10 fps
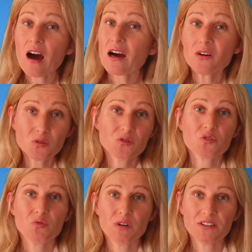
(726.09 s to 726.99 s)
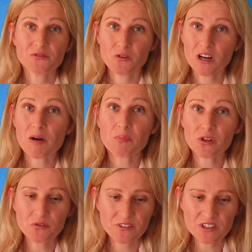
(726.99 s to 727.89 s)
I also went for a
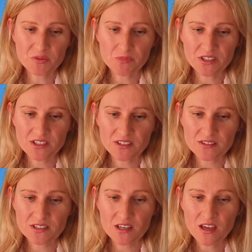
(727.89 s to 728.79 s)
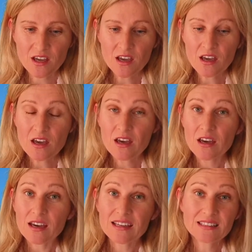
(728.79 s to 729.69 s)
couple of these meetings
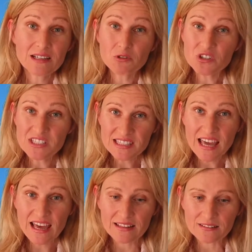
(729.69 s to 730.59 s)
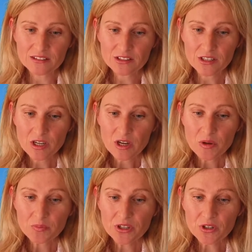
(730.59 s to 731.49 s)
and I was stunned
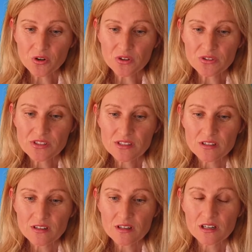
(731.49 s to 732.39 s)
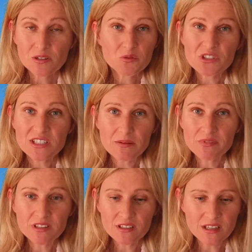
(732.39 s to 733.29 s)
because it was
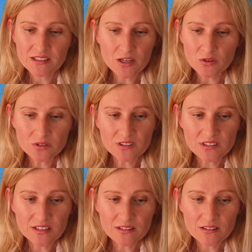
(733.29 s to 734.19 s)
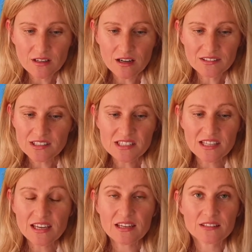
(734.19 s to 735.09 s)
something that I couldn't un
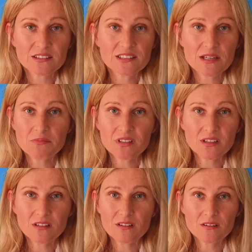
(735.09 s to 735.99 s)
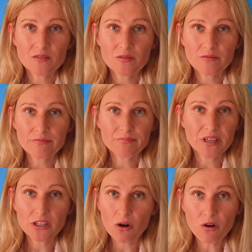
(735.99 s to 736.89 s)
understand, something
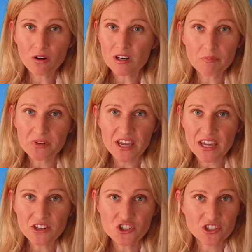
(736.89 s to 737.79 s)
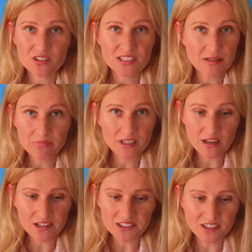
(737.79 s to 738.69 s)
beyond comprehension,
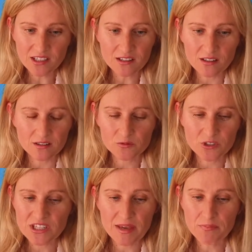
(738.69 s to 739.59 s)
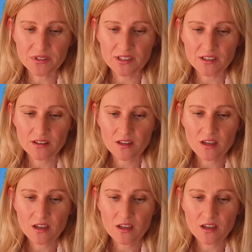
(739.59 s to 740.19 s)
something unreal was happening.